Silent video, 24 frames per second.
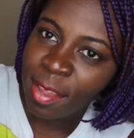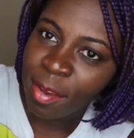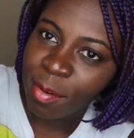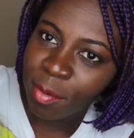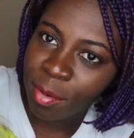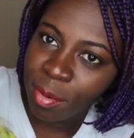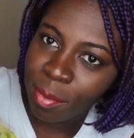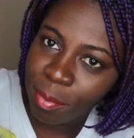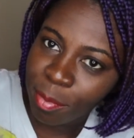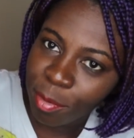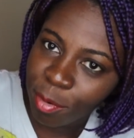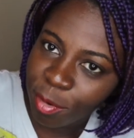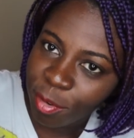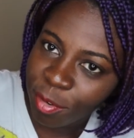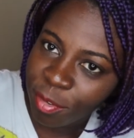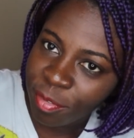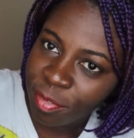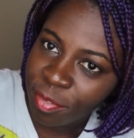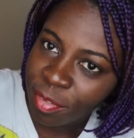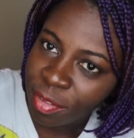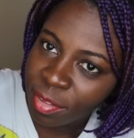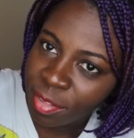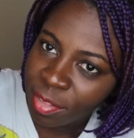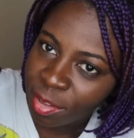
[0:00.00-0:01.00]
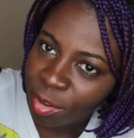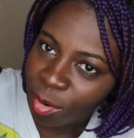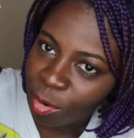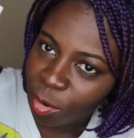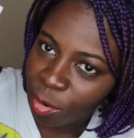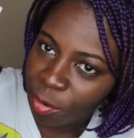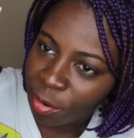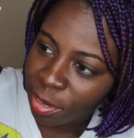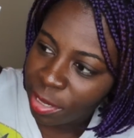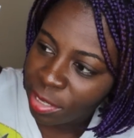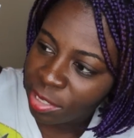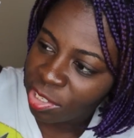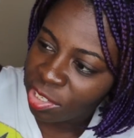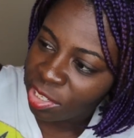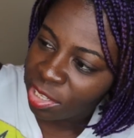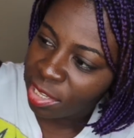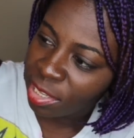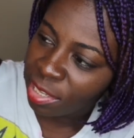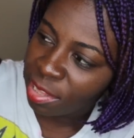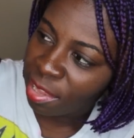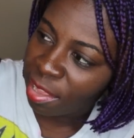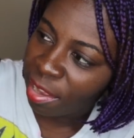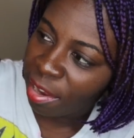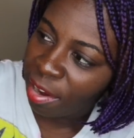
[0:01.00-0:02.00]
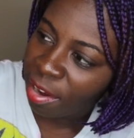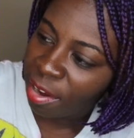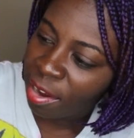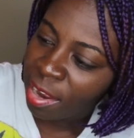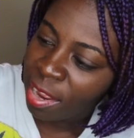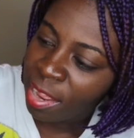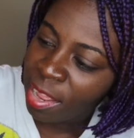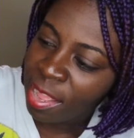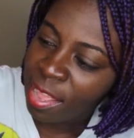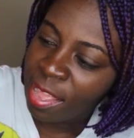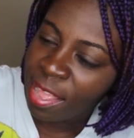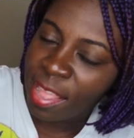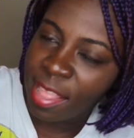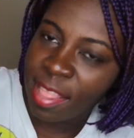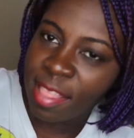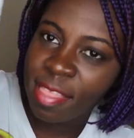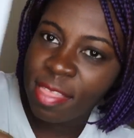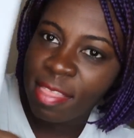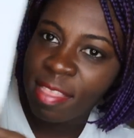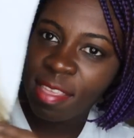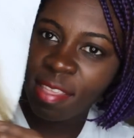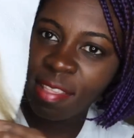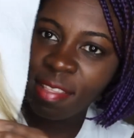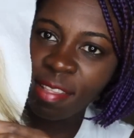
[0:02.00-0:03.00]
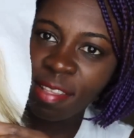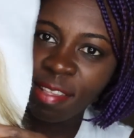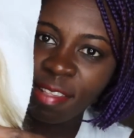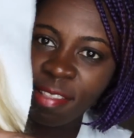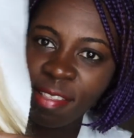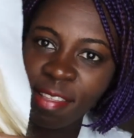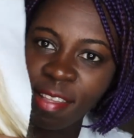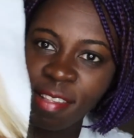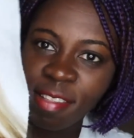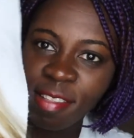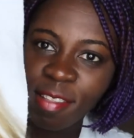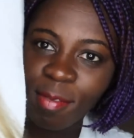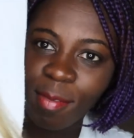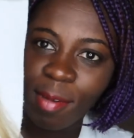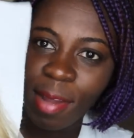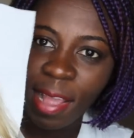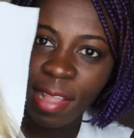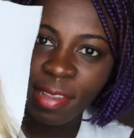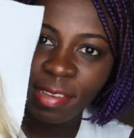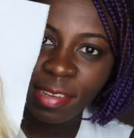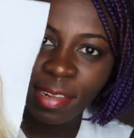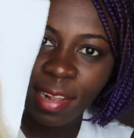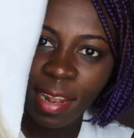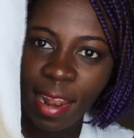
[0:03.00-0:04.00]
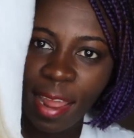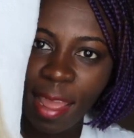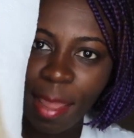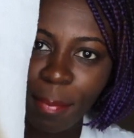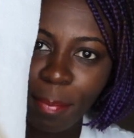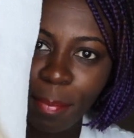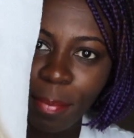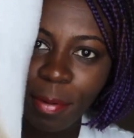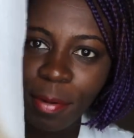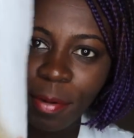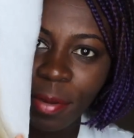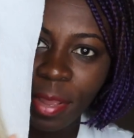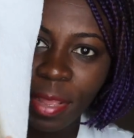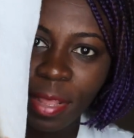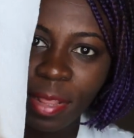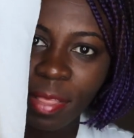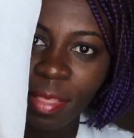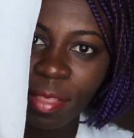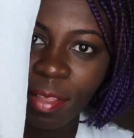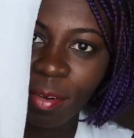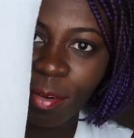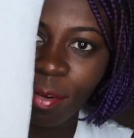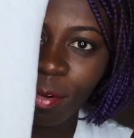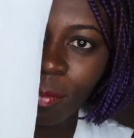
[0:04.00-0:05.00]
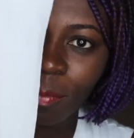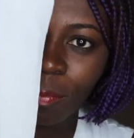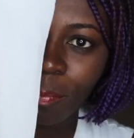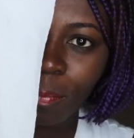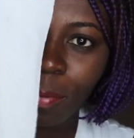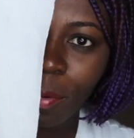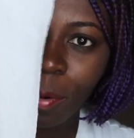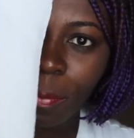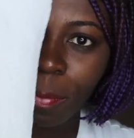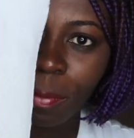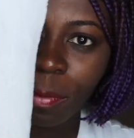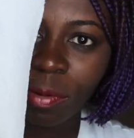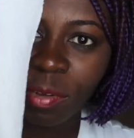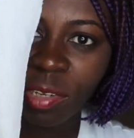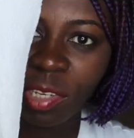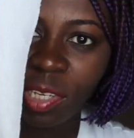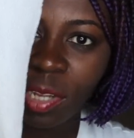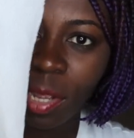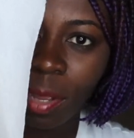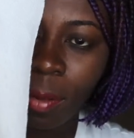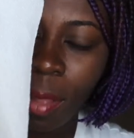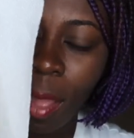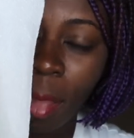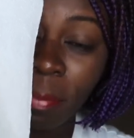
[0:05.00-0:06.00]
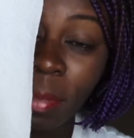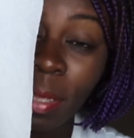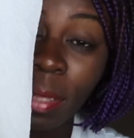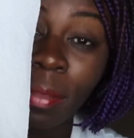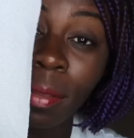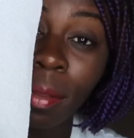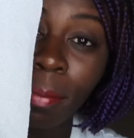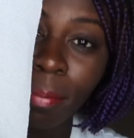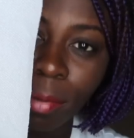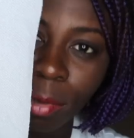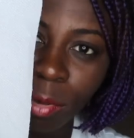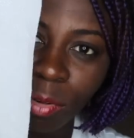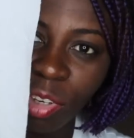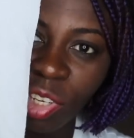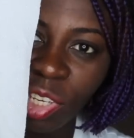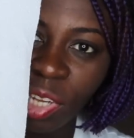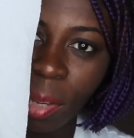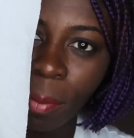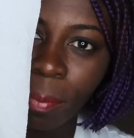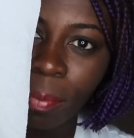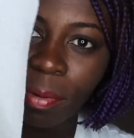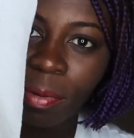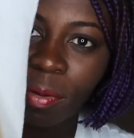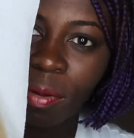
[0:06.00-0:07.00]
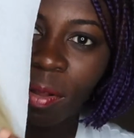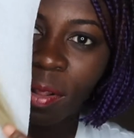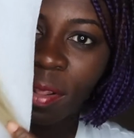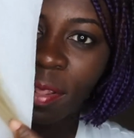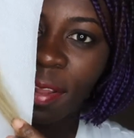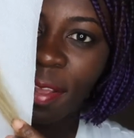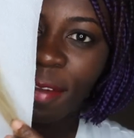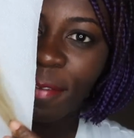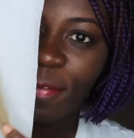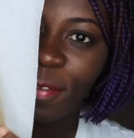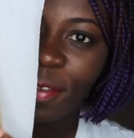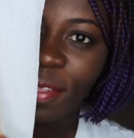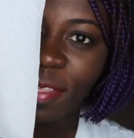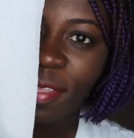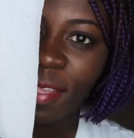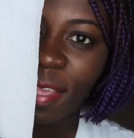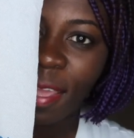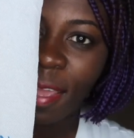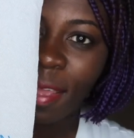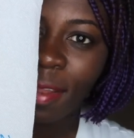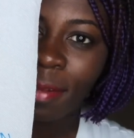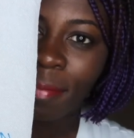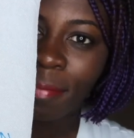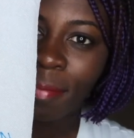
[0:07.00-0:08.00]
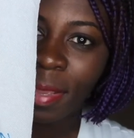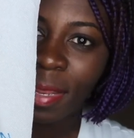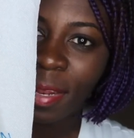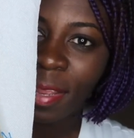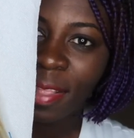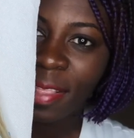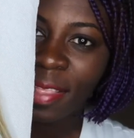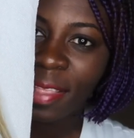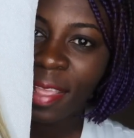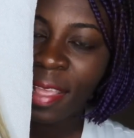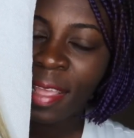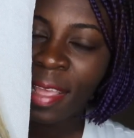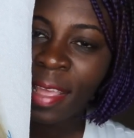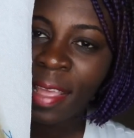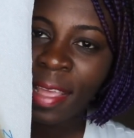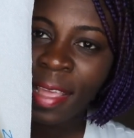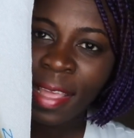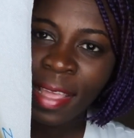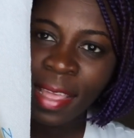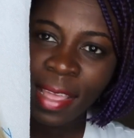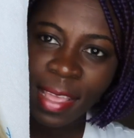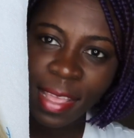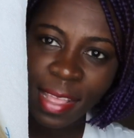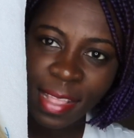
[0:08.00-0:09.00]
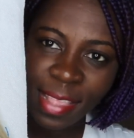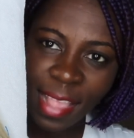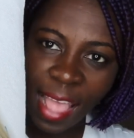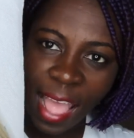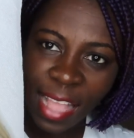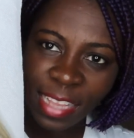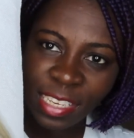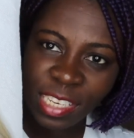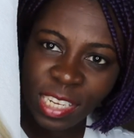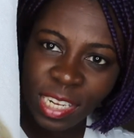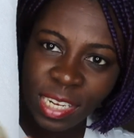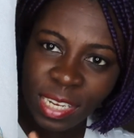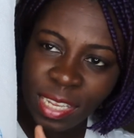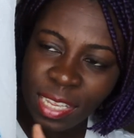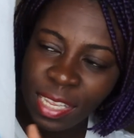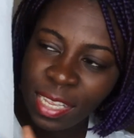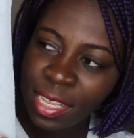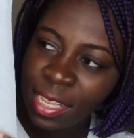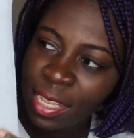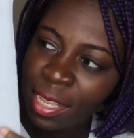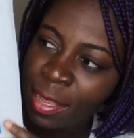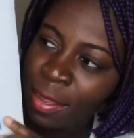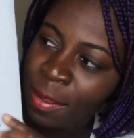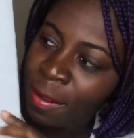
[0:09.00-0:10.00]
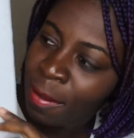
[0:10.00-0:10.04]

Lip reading: removed the orange in there. And this is the swatch that I put the the blue shampoo on there for 10 minutes. It's actually